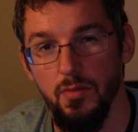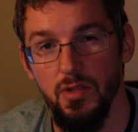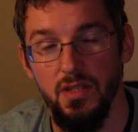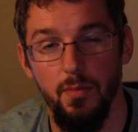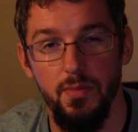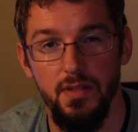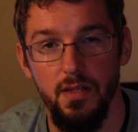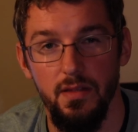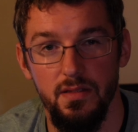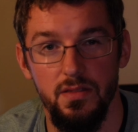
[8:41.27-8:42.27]
to be
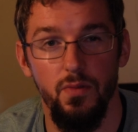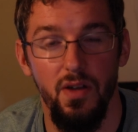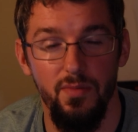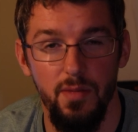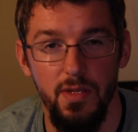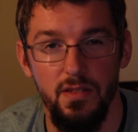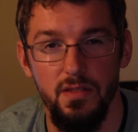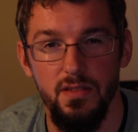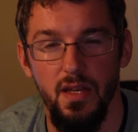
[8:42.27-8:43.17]
10%, that's 12 millimeters.